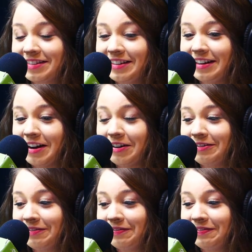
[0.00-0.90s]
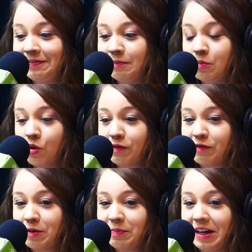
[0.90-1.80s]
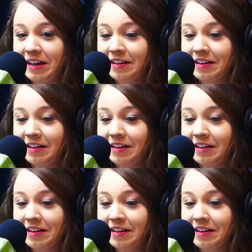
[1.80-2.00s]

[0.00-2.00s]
morph from like